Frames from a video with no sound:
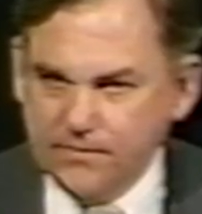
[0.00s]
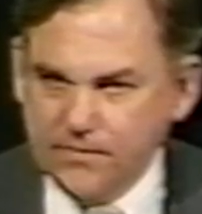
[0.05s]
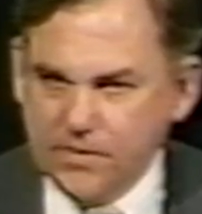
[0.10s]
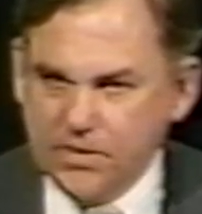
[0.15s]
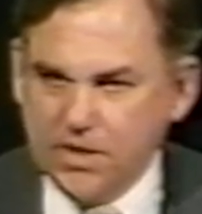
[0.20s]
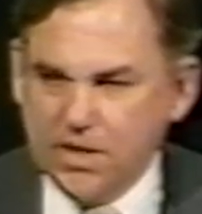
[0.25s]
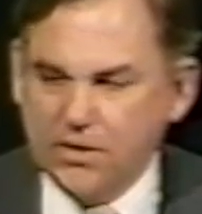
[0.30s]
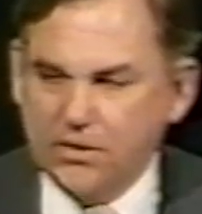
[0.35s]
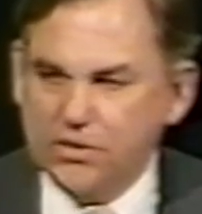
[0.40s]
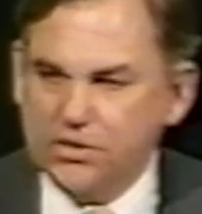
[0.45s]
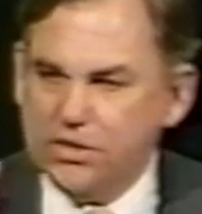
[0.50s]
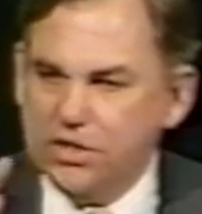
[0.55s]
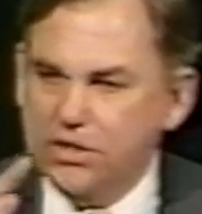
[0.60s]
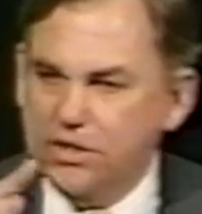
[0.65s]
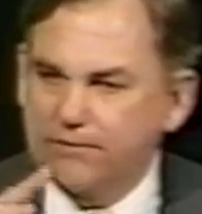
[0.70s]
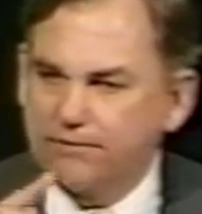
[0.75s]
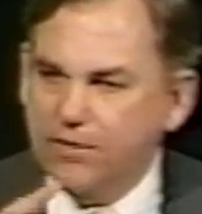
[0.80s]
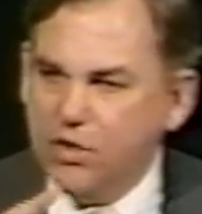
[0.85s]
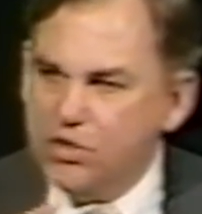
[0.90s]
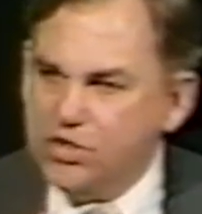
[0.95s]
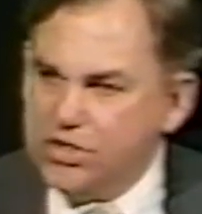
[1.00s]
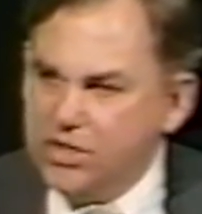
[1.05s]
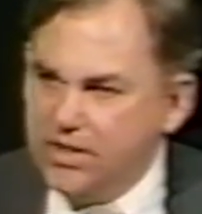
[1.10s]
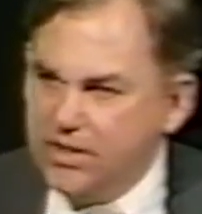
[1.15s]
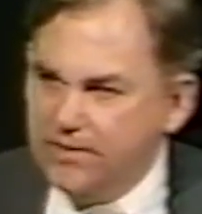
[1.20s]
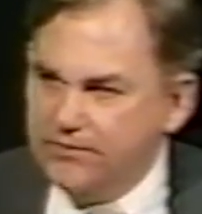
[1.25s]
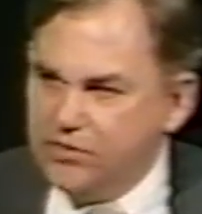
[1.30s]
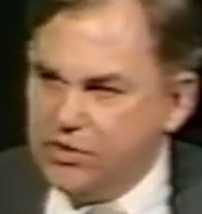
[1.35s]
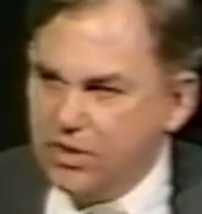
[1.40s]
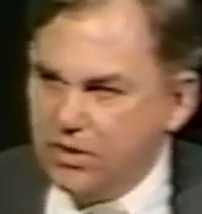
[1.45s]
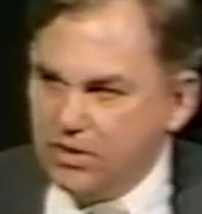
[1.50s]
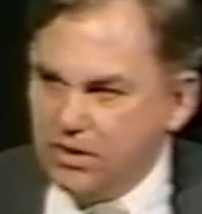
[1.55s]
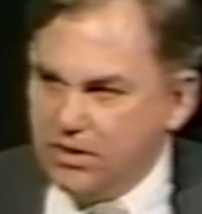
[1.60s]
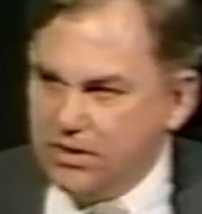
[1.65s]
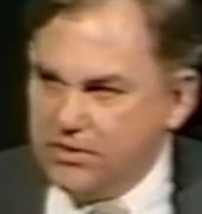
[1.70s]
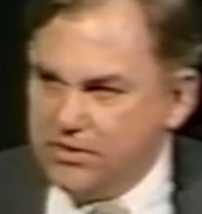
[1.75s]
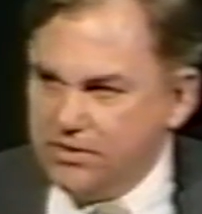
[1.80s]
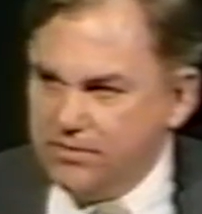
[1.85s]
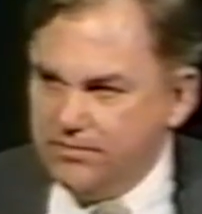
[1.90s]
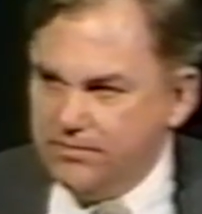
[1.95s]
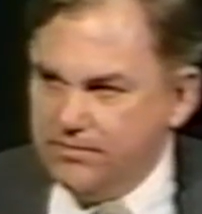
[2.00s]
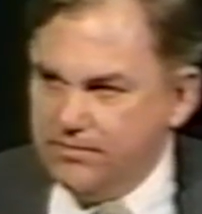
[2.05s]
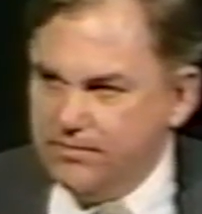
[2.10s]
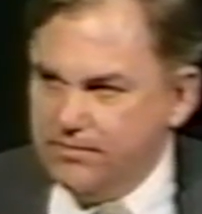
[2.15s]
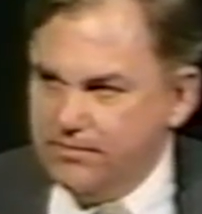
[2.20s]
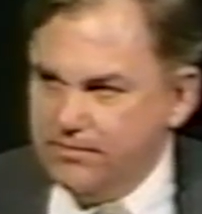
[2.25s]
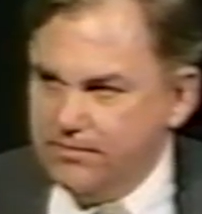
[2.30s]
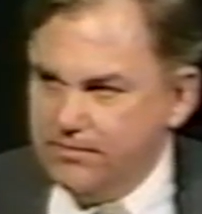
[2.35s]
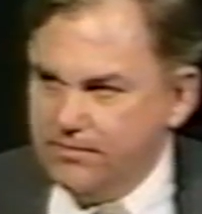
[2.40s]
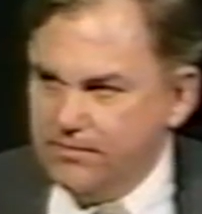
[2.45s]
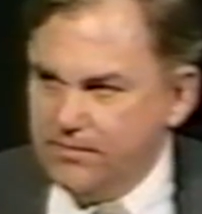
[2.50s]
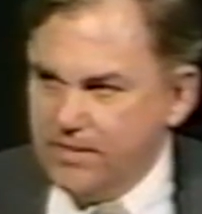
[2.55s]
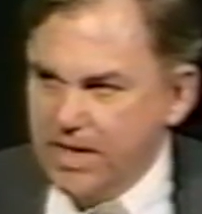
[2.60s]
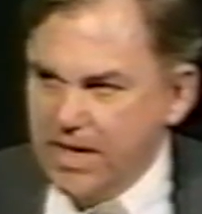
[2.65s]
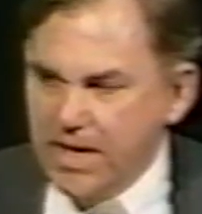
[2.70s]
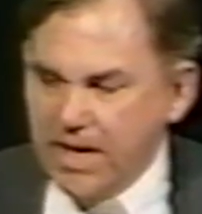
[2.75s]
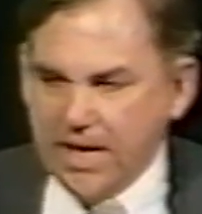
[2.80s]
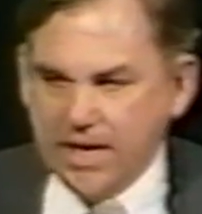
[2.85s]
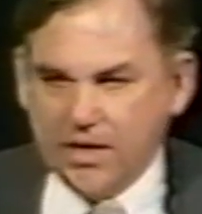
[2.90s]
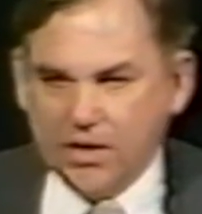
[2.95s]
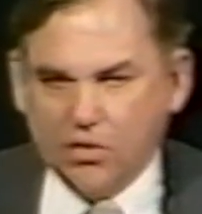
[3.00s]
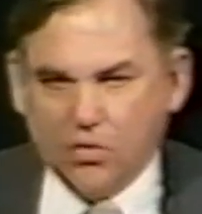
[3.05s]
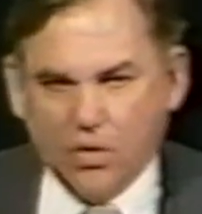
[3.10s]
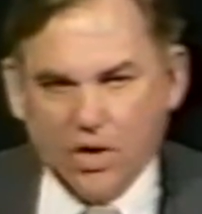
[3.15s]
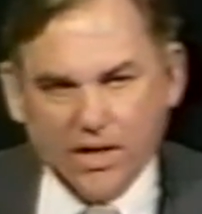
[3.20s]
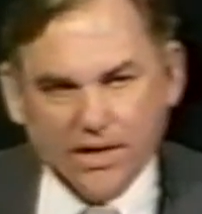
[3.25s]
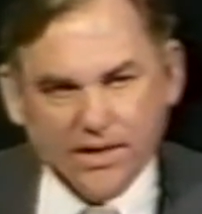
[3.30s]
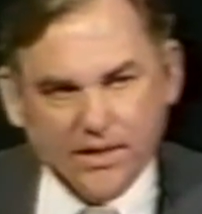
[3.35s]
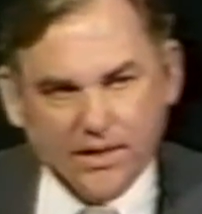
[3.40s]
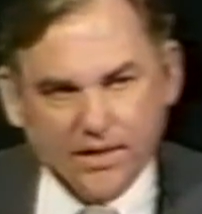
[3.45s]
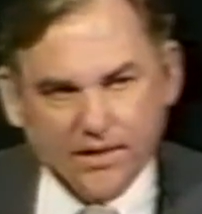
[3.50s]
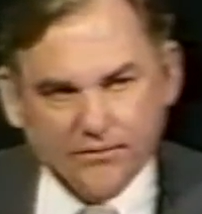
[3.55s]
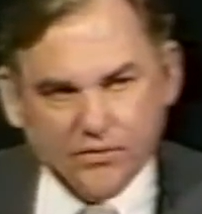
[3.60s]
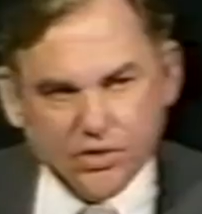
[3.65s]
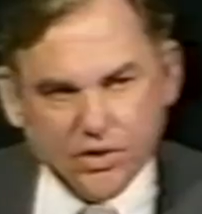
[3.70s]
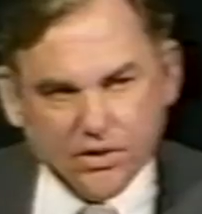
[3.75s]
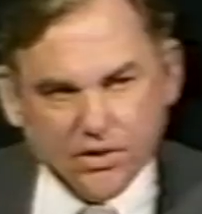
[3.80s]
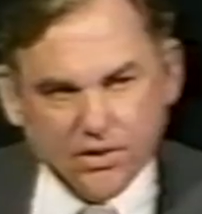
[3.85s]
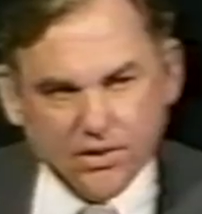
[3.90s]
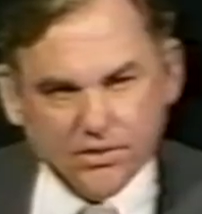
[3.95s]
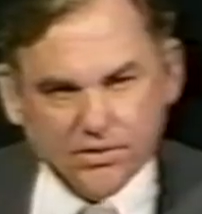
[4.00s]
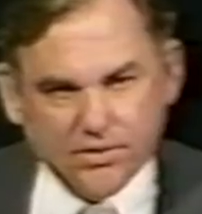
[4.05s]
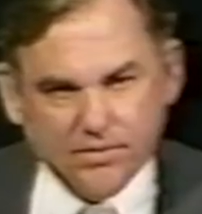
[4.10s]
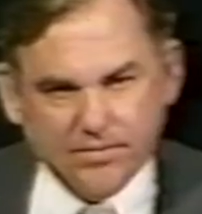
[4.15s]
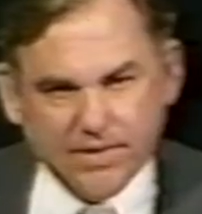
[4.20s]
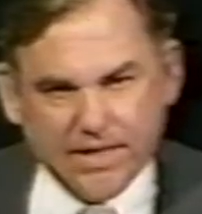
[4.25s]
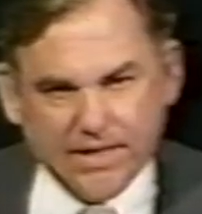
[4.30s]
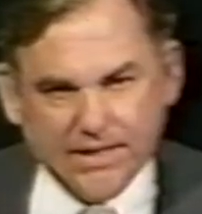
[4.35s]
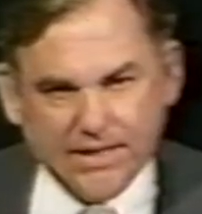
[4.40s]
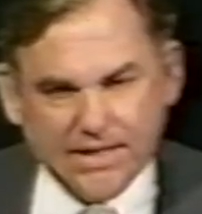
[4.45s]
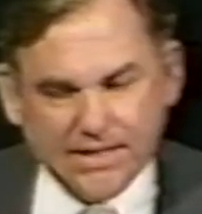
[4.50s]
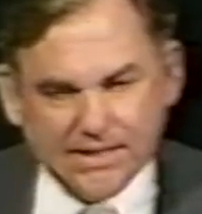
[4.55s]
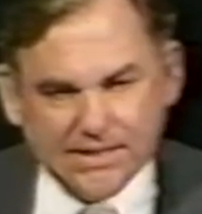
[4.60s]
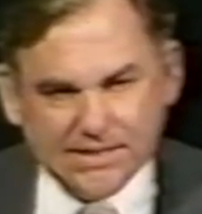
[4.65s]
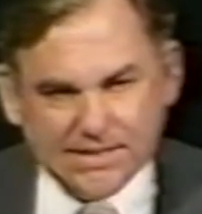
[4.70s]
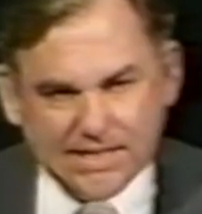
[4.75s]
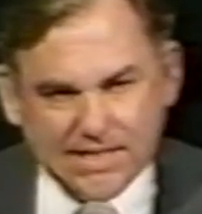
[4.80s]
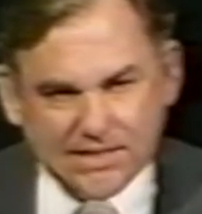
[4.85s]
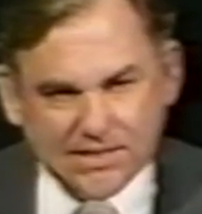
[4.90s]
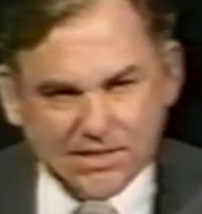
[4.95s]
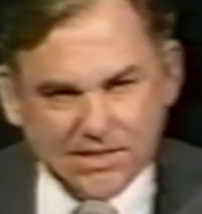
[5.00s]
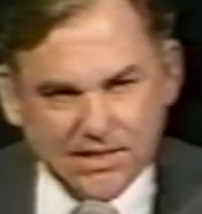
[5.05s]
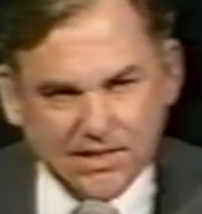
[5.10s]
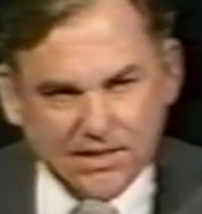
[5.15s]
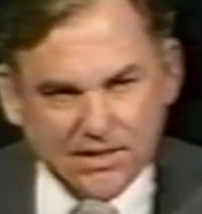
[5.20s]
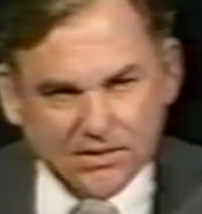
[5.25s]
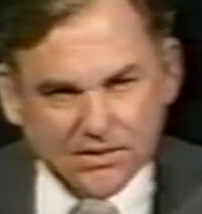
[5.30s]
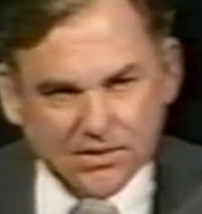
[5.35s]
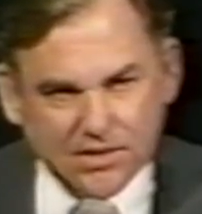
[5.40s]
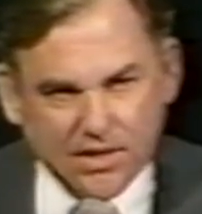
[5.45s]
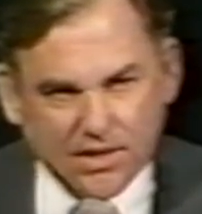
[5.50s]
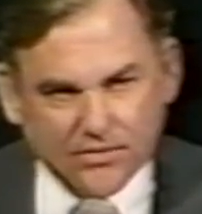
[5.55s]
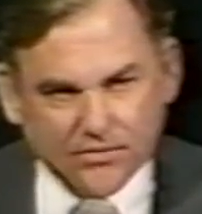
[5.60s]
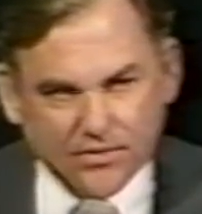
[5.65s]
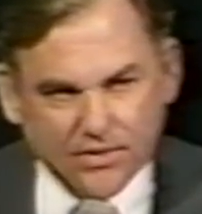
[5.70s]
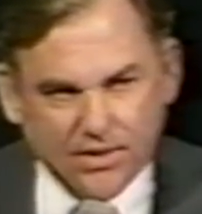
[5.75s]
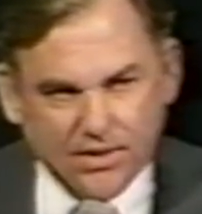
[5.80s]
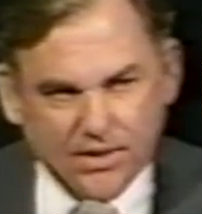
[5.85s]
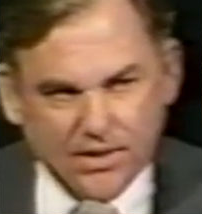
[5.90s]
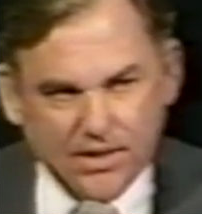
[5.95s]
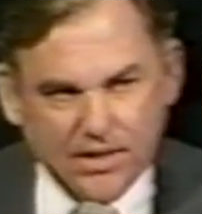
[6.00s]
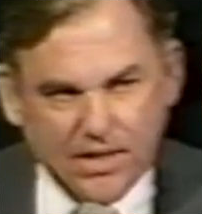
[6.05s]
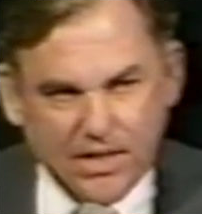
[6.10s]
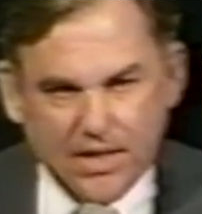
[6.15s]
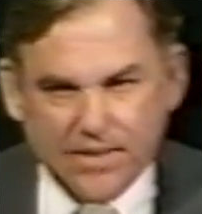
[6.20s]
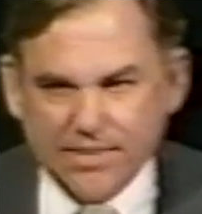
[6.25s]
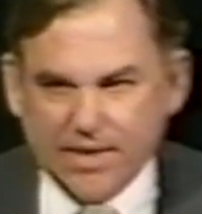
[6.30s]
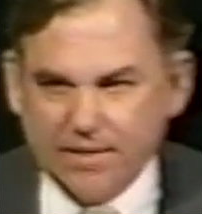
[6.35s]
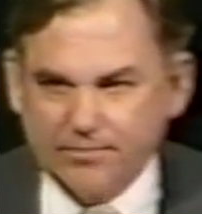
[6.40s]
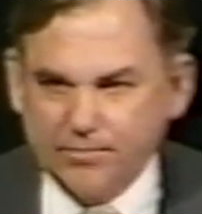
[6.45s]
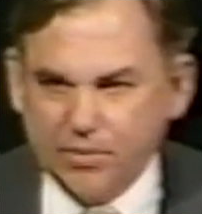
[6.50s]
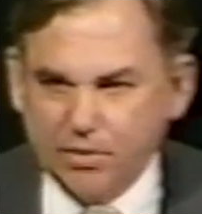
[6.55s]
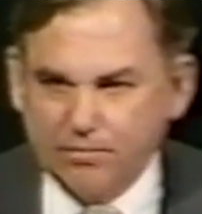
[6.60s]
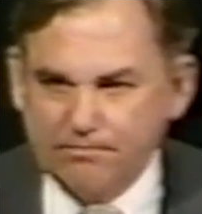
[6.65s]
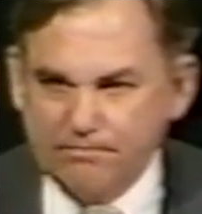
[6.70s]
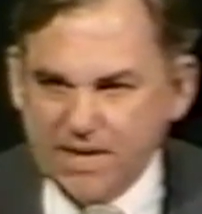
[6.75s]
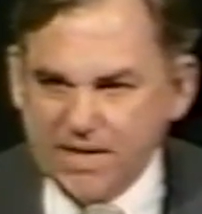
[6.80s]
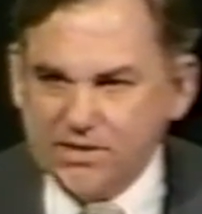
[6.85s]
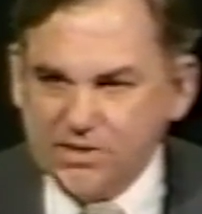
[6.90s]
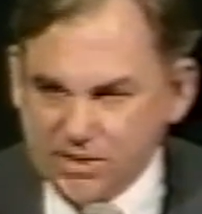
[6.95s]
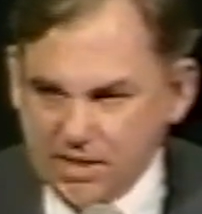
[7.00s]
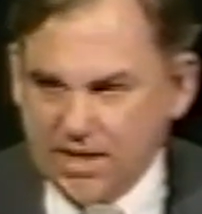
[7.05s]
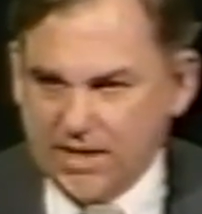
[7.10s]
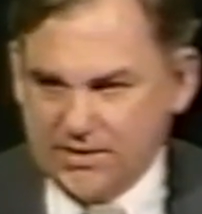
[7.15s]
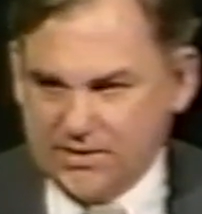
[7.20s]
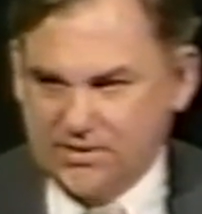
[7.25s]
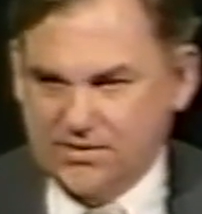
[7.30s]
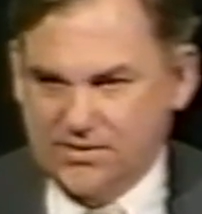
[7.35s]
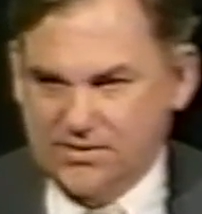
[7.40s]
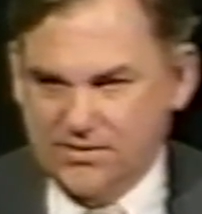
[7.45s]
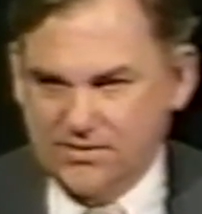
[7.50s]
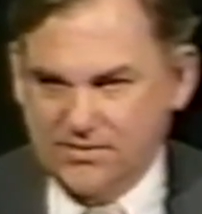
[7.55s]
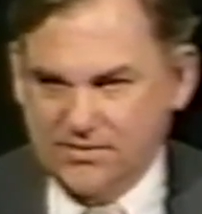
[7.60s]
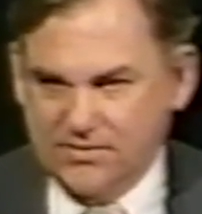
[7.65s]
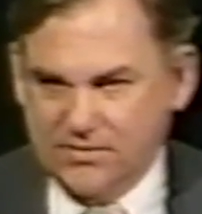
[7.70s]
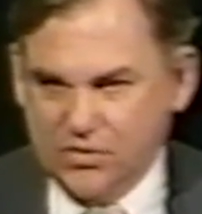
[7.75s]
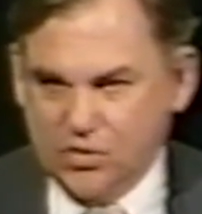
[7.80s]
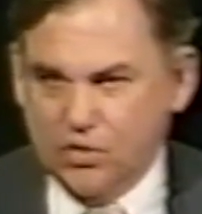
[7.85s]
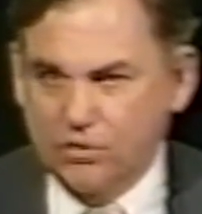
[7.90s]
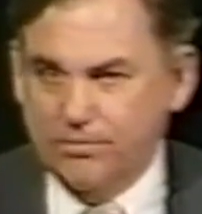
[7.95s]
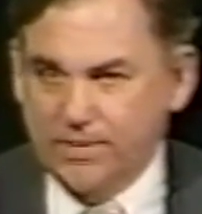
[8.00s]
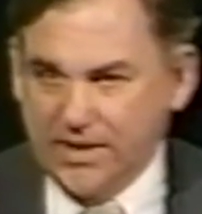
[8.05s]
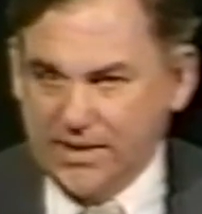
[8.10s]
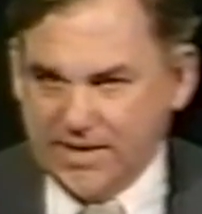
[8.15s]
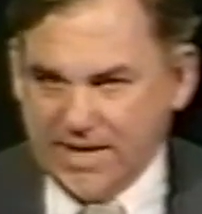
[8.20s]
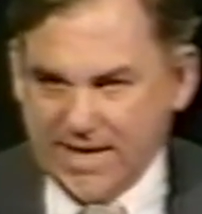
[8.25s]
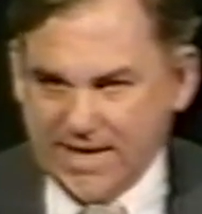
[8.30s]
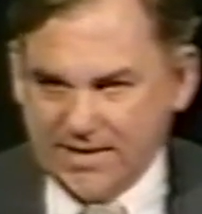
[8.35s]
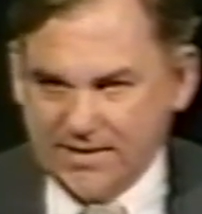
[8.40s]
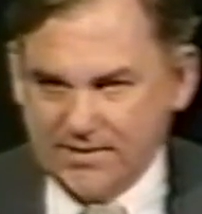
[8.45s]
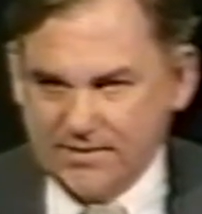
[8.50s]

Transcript: There is a diversity of journalism and a quality of journalism that exists in this country that permits us to be that.